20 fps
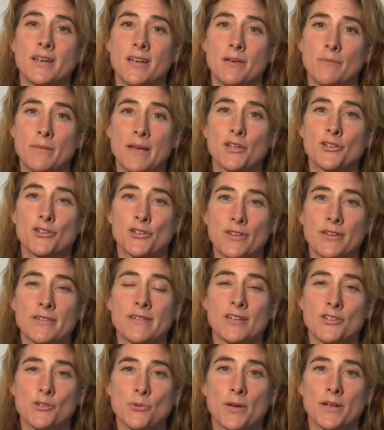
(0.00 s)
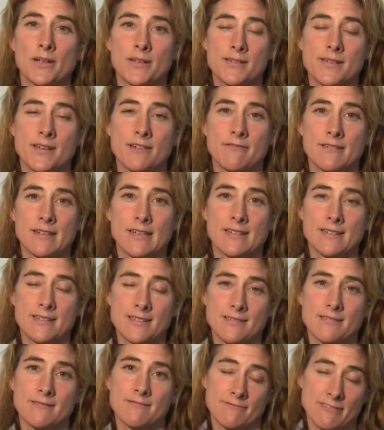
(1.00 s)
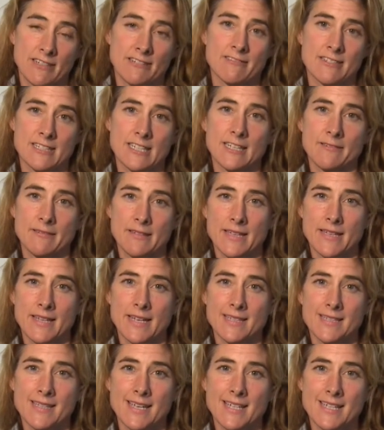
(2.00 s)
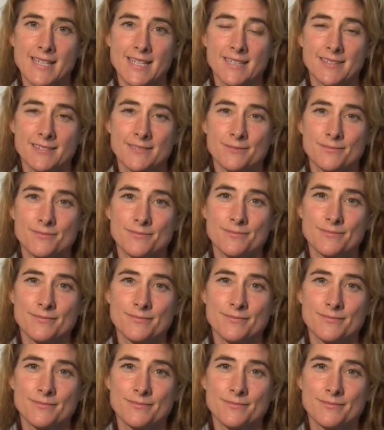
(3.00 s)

and make sure that each one is done rigorously within that setting.